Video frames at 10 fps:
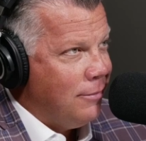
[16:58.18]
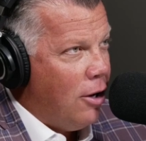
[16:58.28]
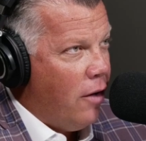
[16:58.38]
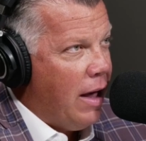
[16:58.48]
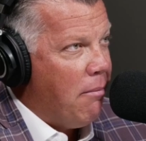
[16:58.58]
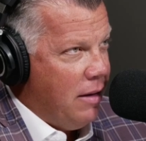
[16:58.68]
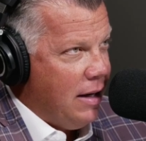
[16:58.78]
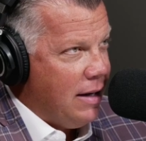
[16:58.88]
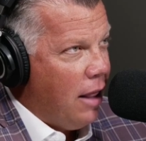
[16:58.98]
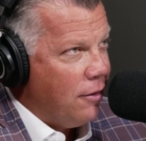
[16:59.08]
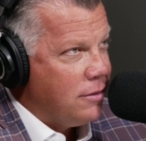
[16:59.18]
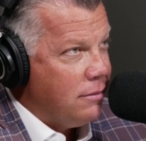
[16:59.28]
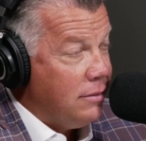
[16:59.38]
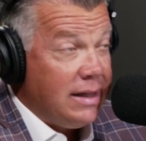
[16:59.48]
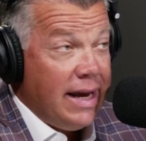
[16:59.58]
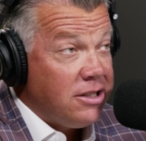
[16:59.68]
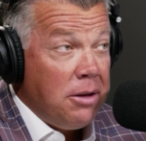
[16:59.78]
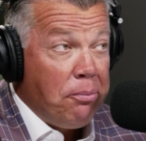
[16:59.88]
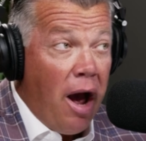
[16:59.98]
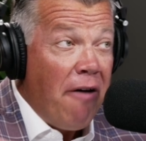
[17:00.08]
on that $1 million, not tax on the
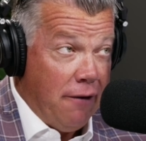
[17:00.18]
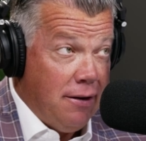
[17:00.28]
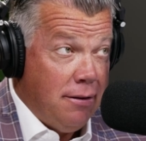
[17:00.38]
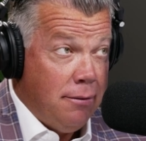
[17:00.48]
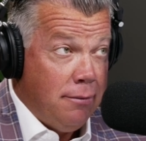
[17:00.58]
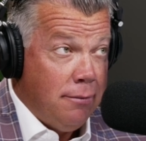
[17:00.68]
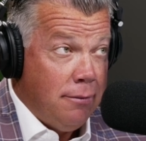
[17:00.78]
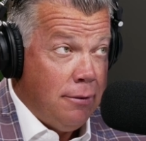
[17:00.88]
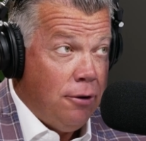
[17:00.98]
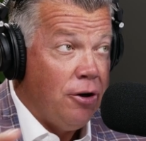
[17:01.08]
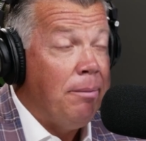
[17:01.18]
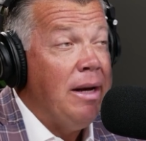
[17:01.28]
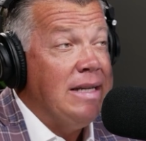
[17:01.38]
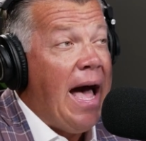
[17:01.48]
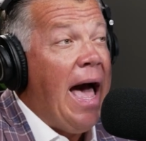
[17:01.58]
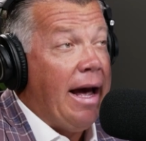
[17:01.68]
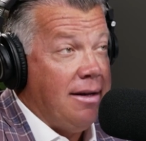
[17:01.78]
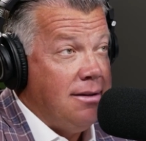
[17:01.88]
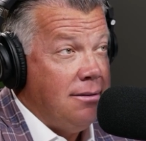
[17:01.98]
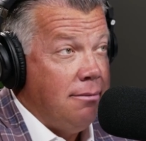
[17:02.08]
profit. You're going to pay
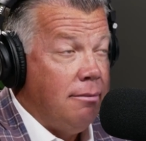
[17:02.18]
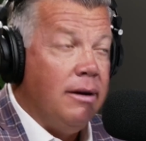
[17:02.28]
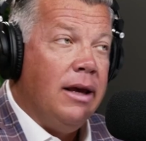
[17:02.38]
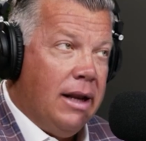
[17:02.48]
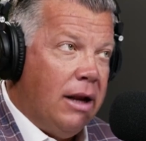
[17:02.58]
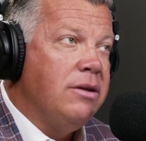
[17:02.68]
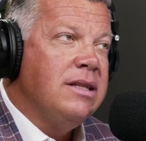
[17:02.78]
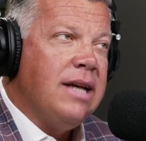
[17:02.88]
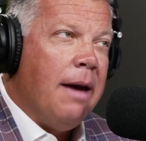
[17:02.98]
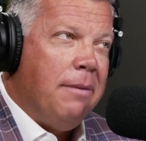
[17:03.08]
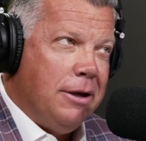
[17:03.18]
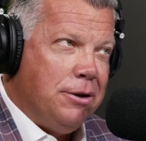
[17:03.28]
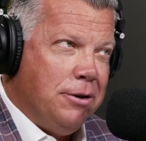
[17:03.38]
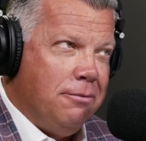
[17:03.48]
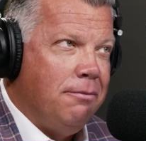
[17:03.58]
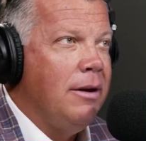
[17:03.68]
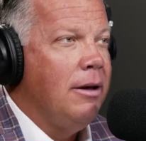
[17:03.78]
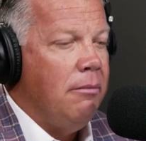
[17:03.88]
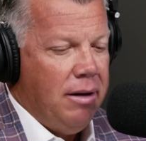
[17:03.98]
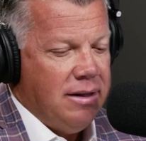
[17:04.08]
tax. And I know it's a timing issue,
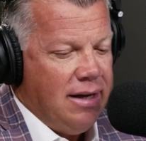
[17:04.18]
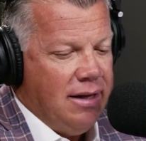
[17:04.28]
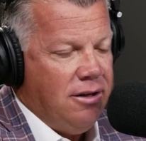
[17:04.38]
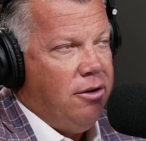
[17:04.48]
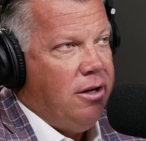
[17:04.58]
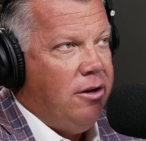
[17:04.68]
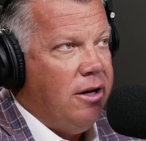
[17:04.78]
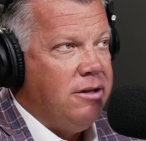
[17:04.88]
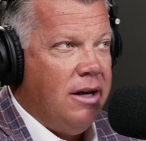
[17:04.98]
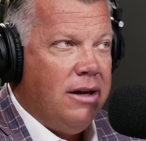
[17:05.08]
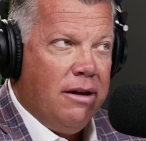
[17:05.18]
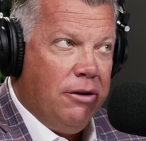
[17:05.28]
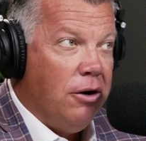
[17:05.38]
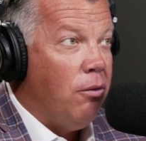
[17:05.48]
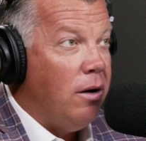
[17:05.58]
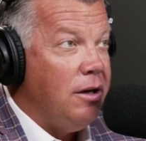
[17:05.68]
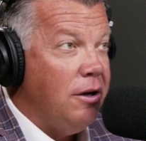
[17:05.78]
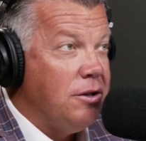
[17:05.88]
but you guess year one and year